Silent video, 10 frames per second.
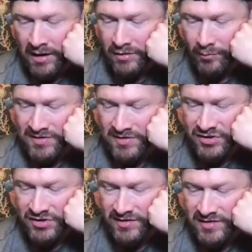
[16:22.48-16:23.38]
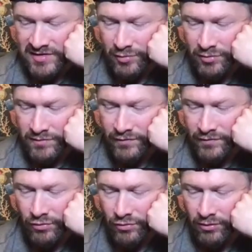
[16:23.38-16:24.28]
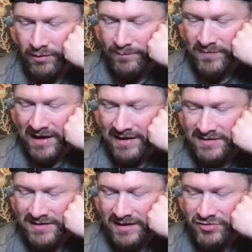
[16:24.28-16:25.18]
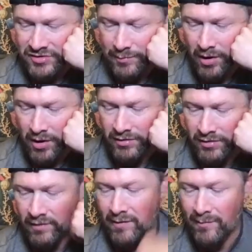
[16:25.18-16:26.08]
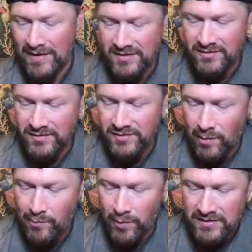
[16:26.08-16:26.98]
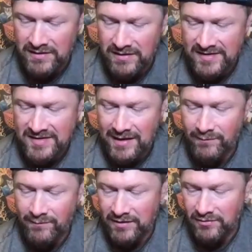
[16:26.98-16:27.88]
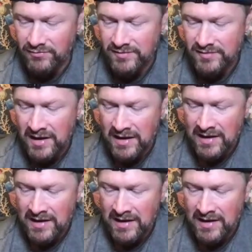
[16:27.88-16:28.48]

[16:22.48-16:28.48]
competition in sport for all and intentionally partner with ambassadors who embody these same values.